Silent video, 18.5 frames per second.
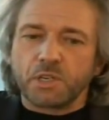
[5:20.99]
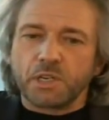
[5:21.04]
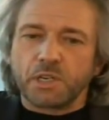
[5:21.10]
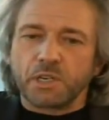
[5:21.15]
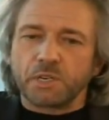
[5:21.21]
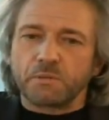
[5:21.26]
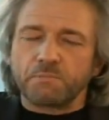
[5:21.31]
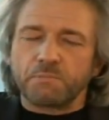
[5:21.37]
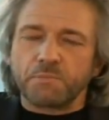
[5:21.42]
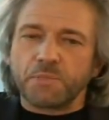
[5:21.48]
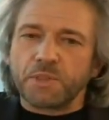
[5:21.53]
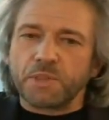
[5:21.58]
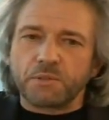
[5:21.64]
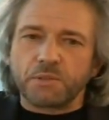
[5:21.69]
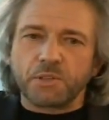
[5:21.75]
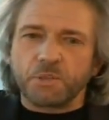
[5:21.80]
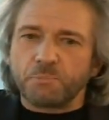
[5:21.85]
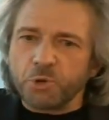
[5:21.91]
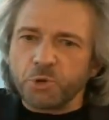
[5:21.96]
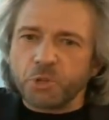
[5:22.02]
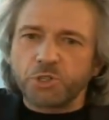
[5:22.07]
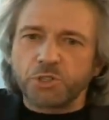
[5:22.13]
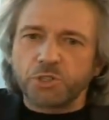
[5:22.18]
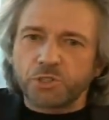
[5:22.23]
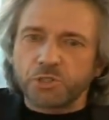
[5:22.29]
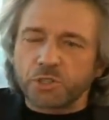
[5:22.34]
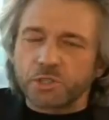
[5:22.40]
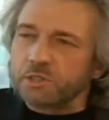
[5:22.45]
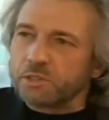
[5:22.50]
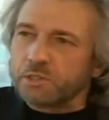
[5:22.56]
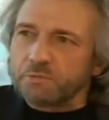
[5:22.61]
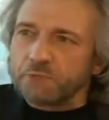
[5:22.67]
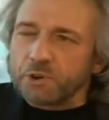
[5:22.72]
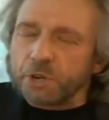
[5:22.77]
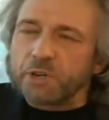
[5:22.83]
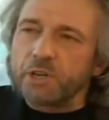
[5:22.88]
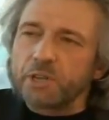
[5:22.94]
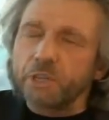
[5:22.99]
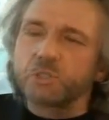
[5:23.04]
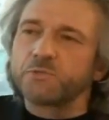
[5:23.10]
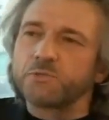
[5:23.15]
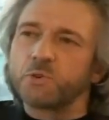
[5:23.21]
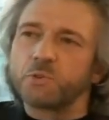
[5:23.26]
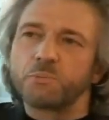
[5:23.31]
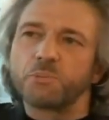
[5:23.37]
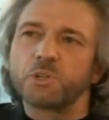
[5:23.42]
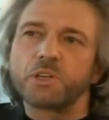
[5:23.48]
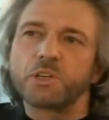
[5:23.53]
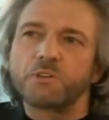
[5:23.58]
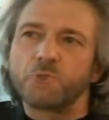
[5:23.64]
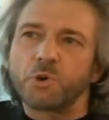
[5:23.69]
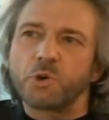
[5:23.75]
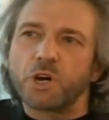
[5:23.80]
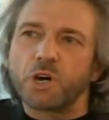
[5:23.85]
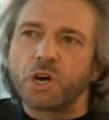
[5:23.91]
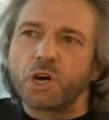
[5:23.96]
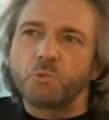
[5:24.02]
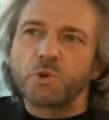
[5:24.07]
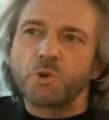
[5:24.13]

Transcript: um, that, that push us to the, the very edge of who we believe we are,